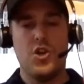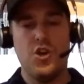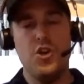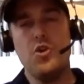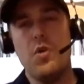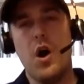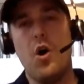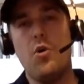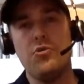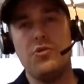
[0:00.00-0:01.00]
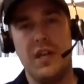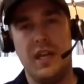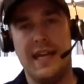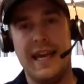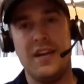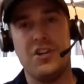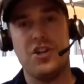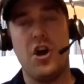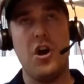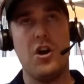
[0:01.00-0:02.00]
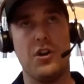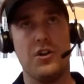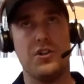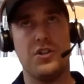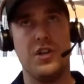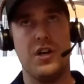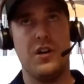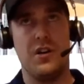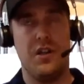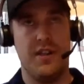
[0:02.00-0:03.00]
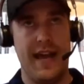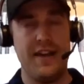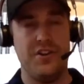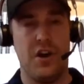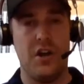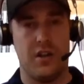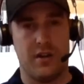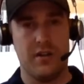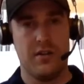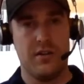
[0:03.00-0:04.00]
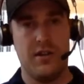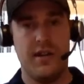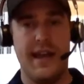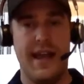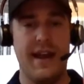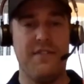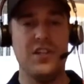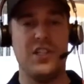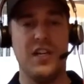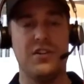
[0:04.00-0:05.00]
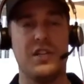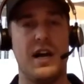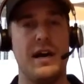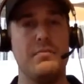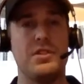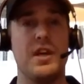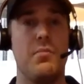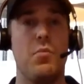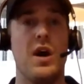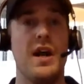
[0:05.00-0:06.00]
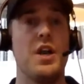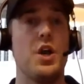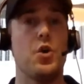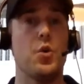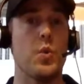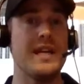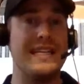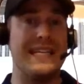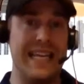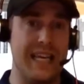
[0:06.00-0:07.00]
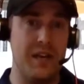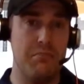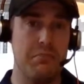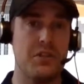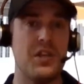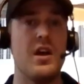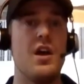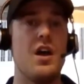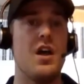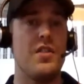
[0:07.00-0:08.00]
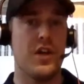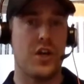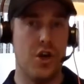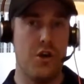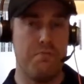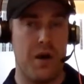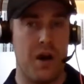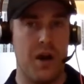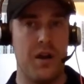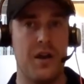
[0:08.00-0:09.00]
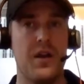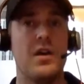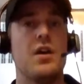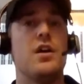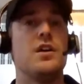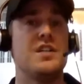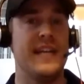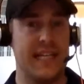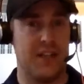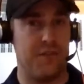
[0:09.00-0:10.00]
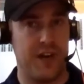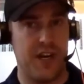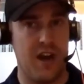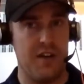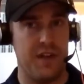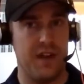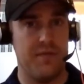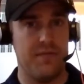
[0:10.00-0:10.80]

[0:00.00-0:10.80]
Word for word: You only get charged that dollar every single time someone redeems the coupon to get the free coffee.